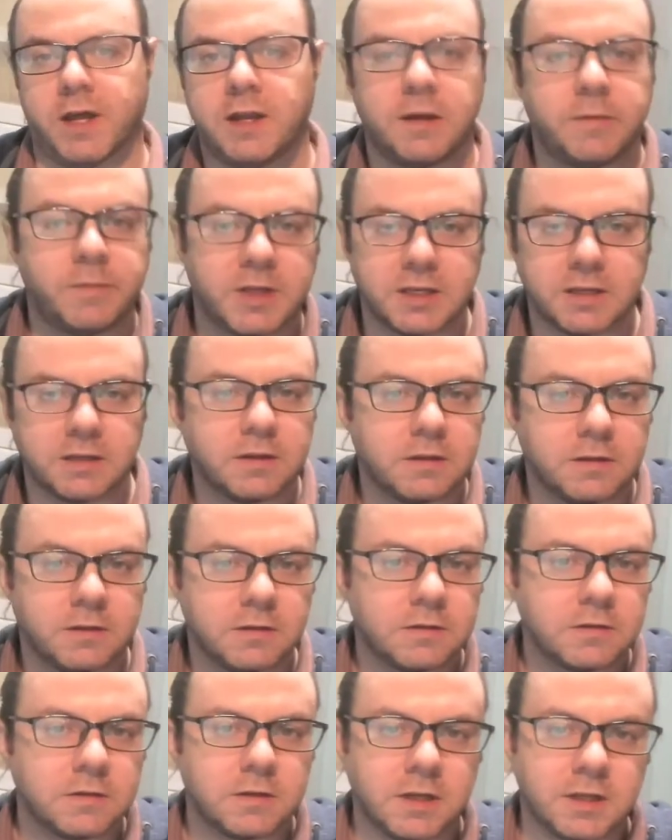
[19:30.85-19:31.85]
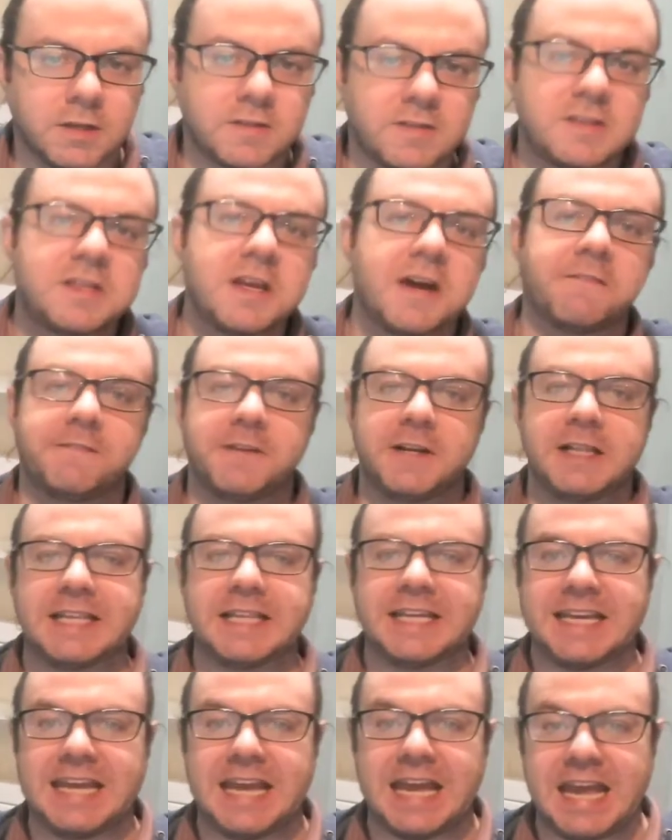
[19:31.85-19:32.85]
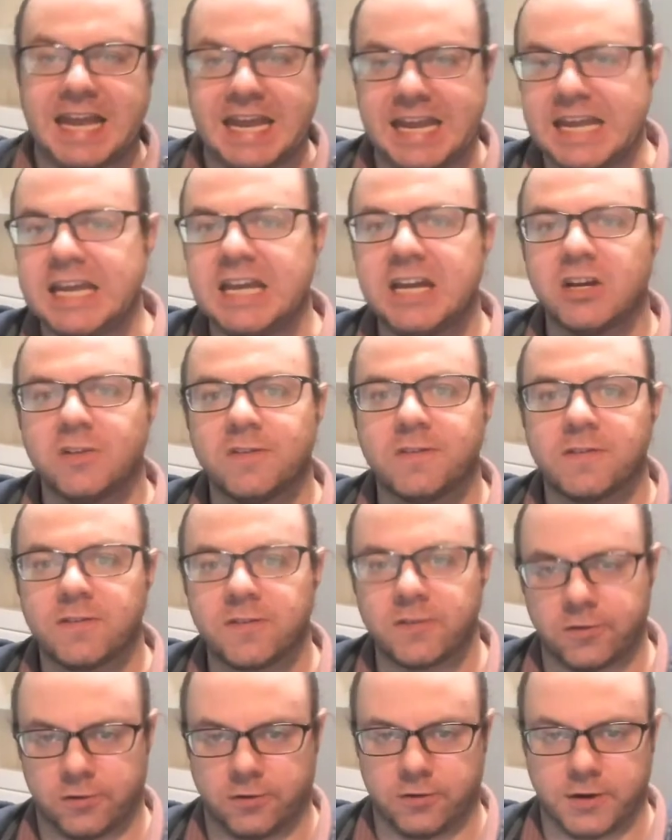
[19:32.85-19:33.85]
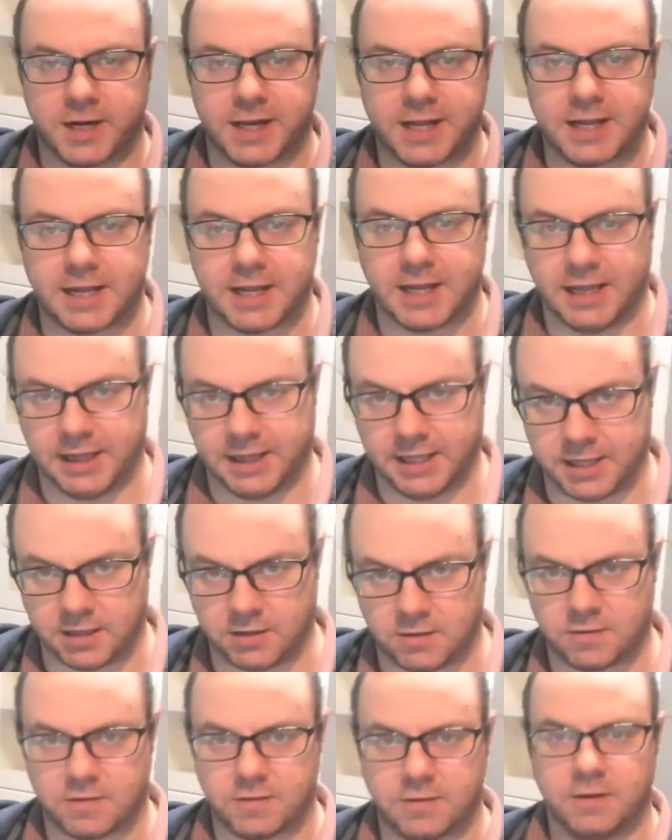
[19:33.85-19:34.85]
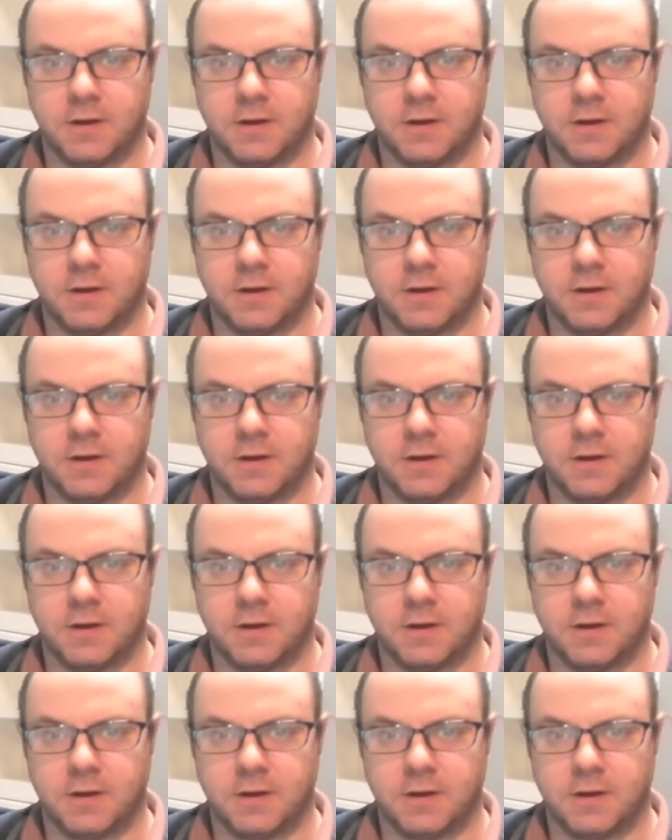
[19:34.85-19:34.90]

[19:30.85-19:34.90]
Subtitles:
I mean, it's definitely a concern at least,